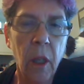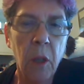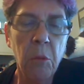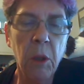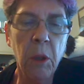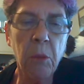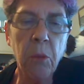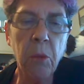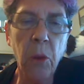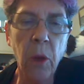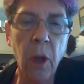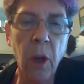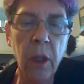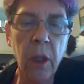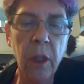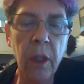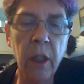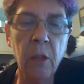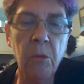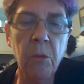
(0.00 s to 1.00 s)
but a
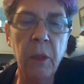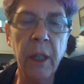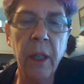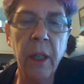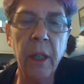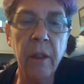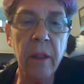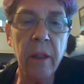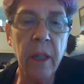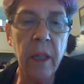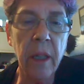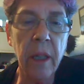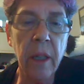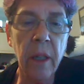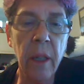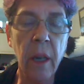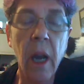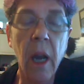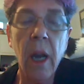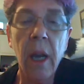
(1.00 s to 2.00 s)
product can be a
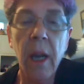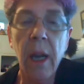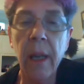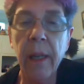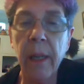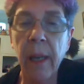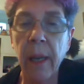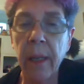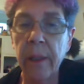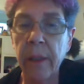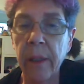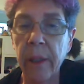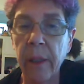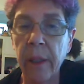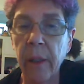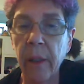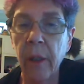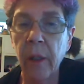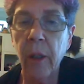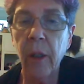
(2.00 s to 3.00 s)
thing, an
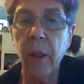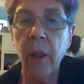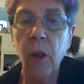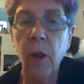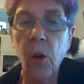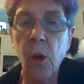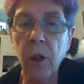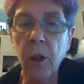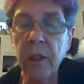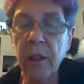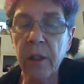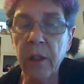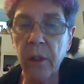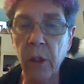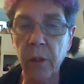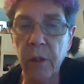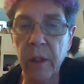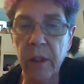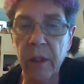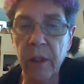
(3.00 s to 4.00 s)
idea, or a
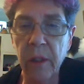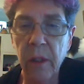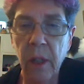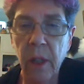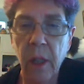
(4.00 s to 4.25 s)
service.